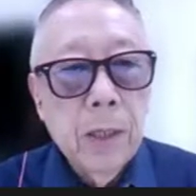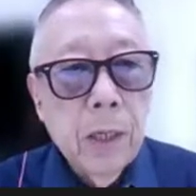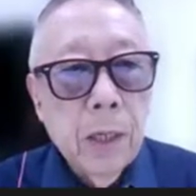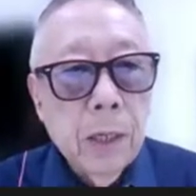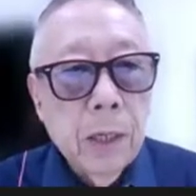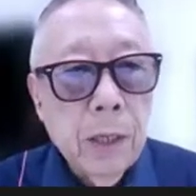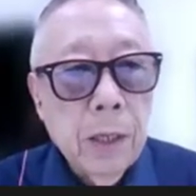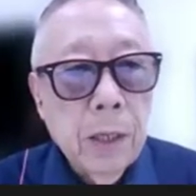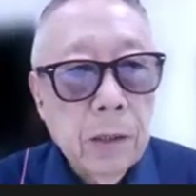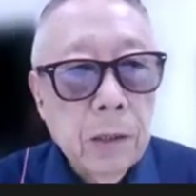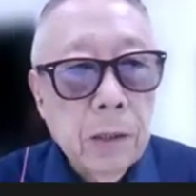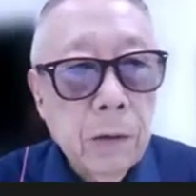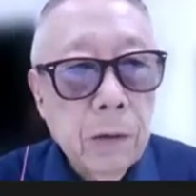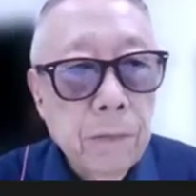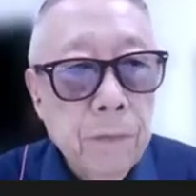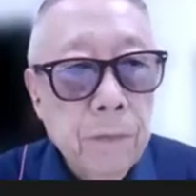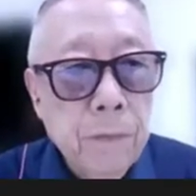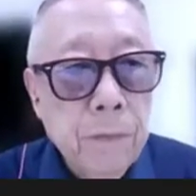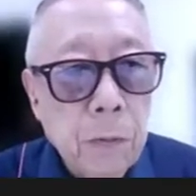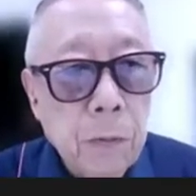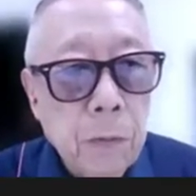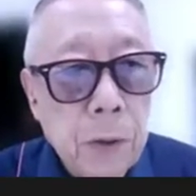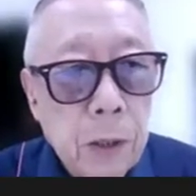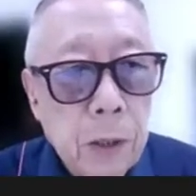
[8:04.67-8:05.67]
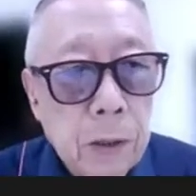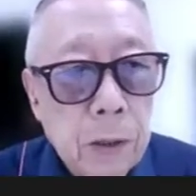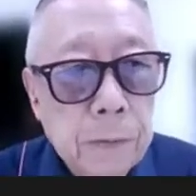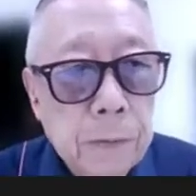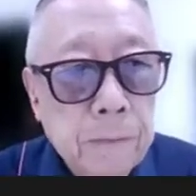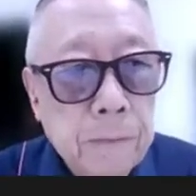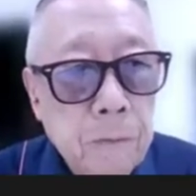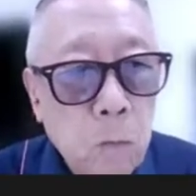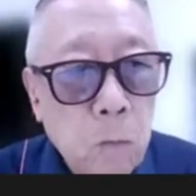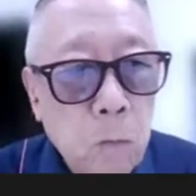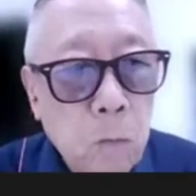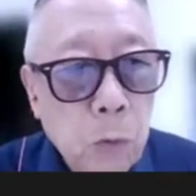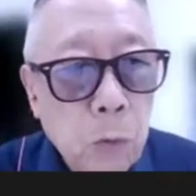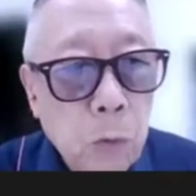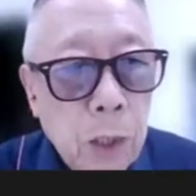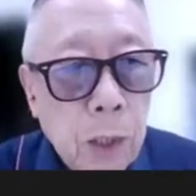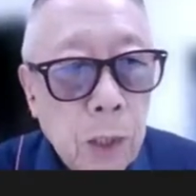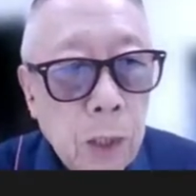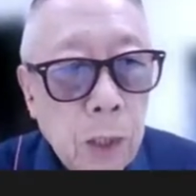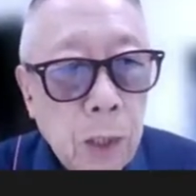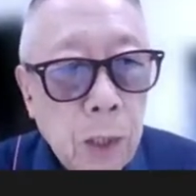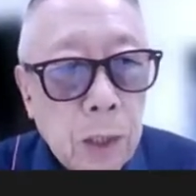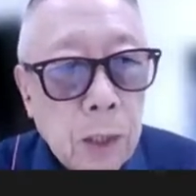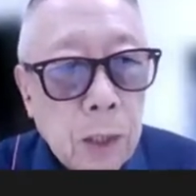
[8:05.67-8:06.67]
There's a formula,
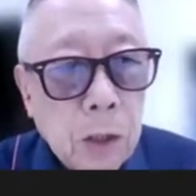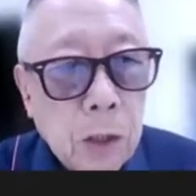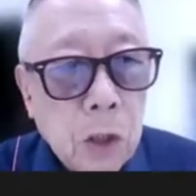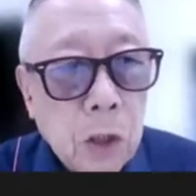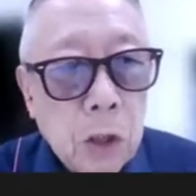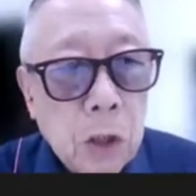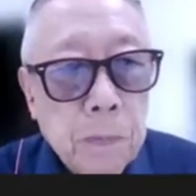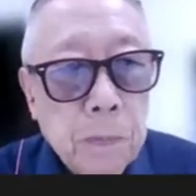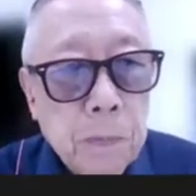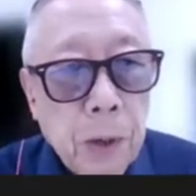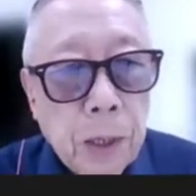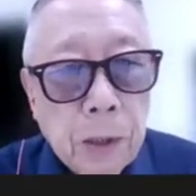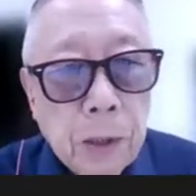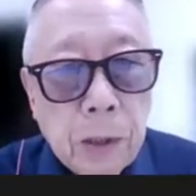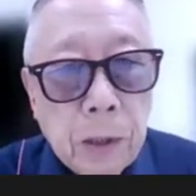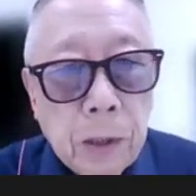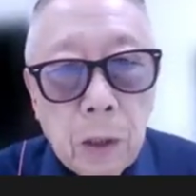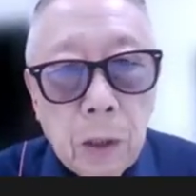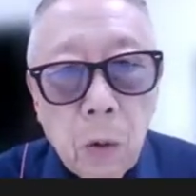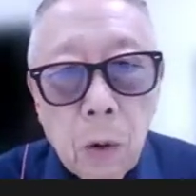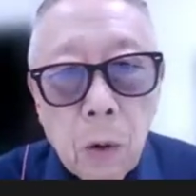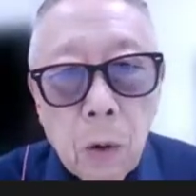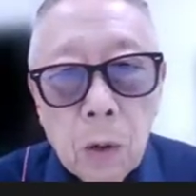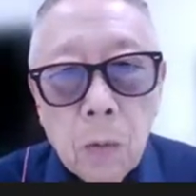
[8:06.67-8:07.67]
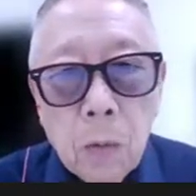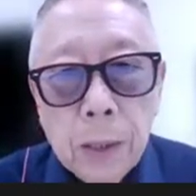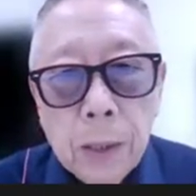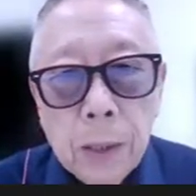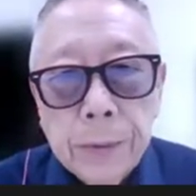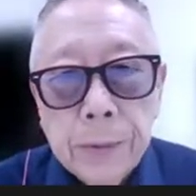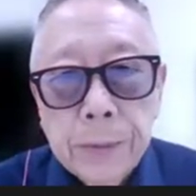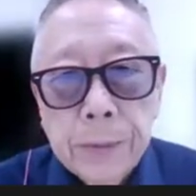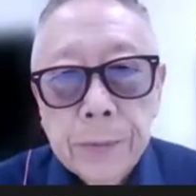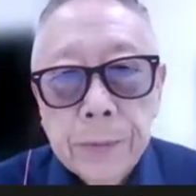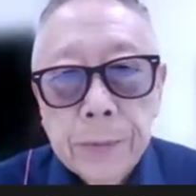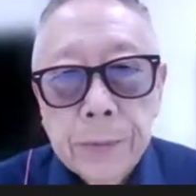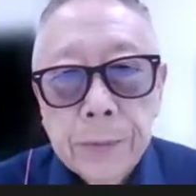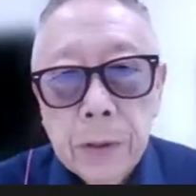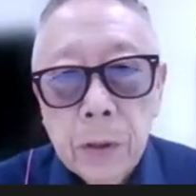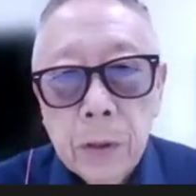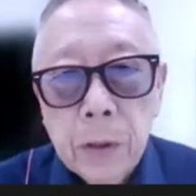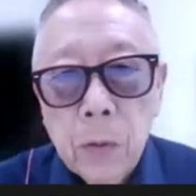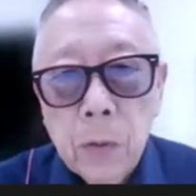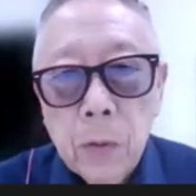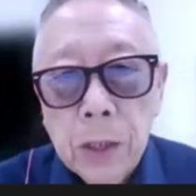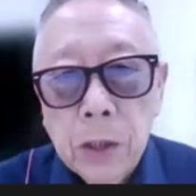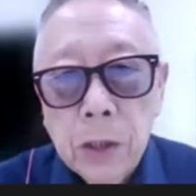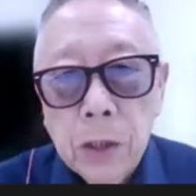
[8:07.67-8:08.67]
Zhibai Dihuang Wan,
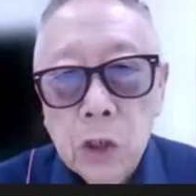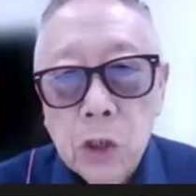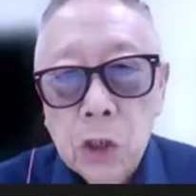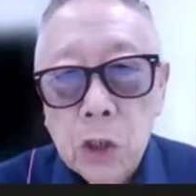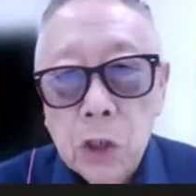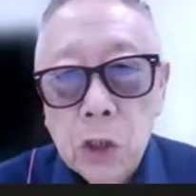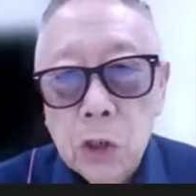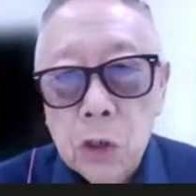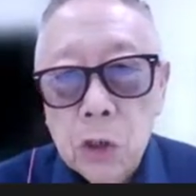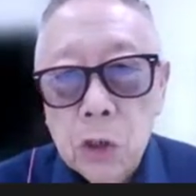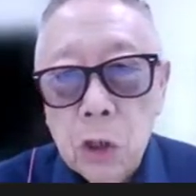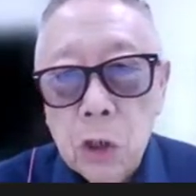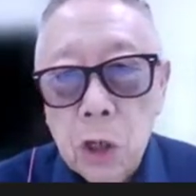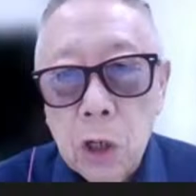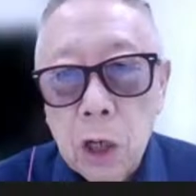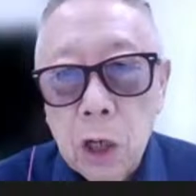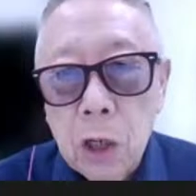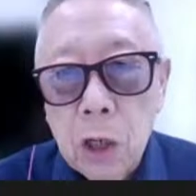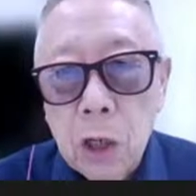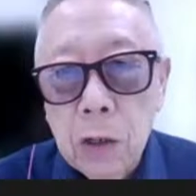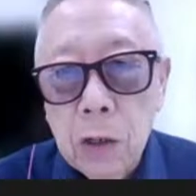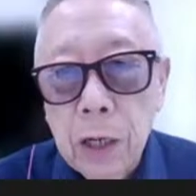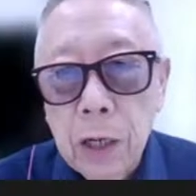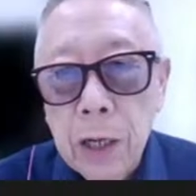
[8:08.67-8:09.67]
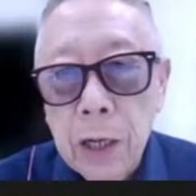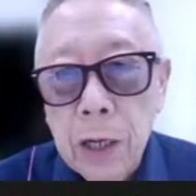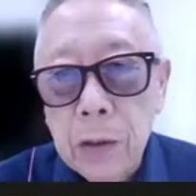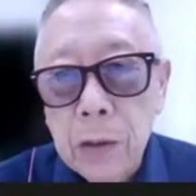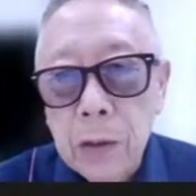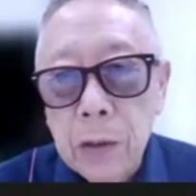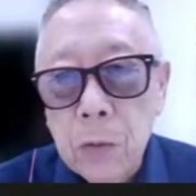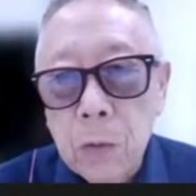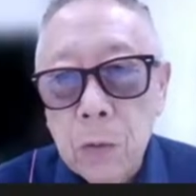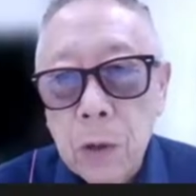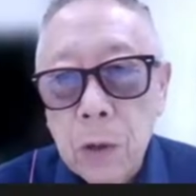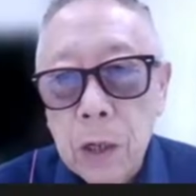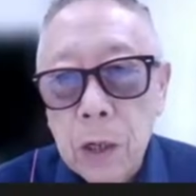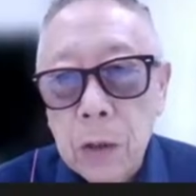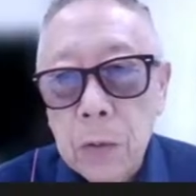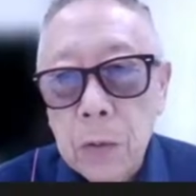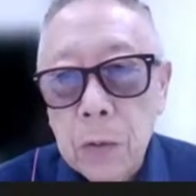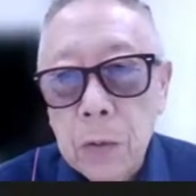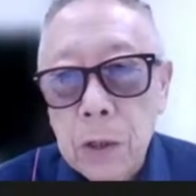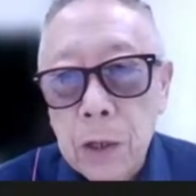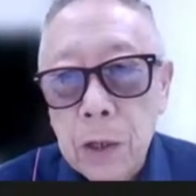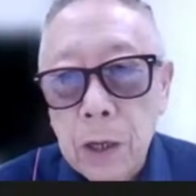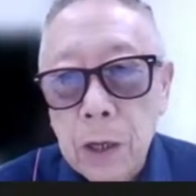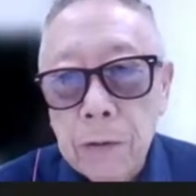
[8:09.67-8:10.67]
the right chi, long and
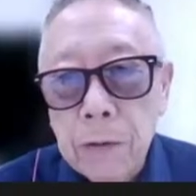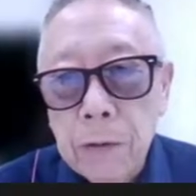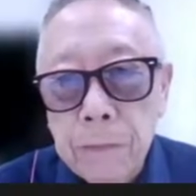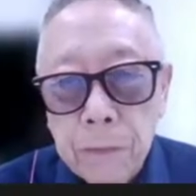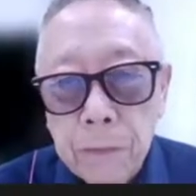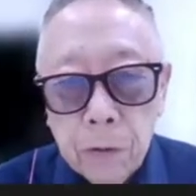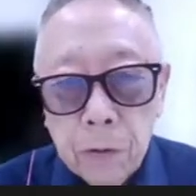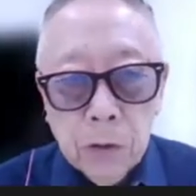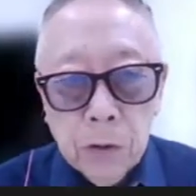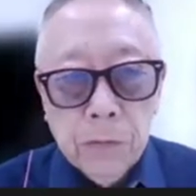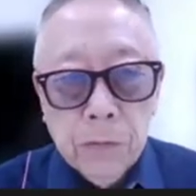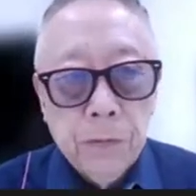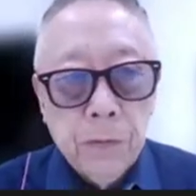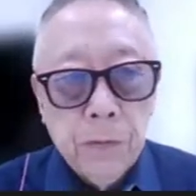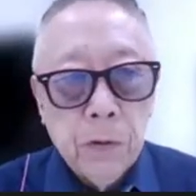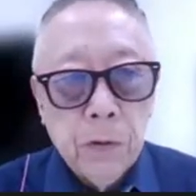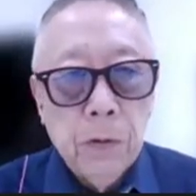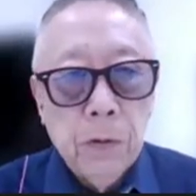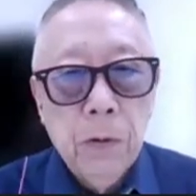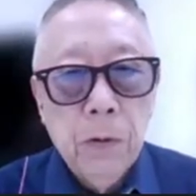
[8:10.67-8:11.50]
wiry and forceful,